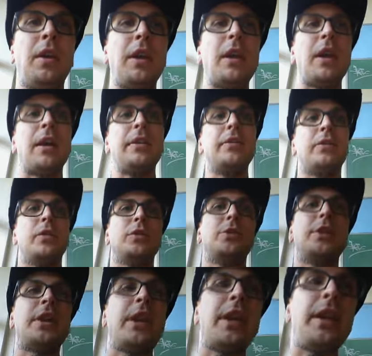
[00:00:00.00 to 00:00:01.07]
Hey guys, so
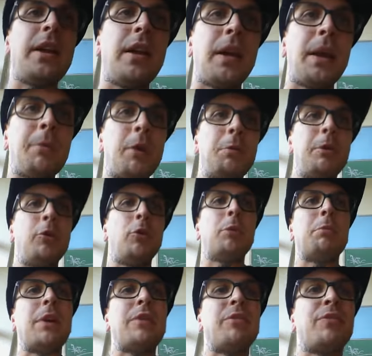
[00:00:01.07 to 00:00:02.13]
today I'm going to be doing my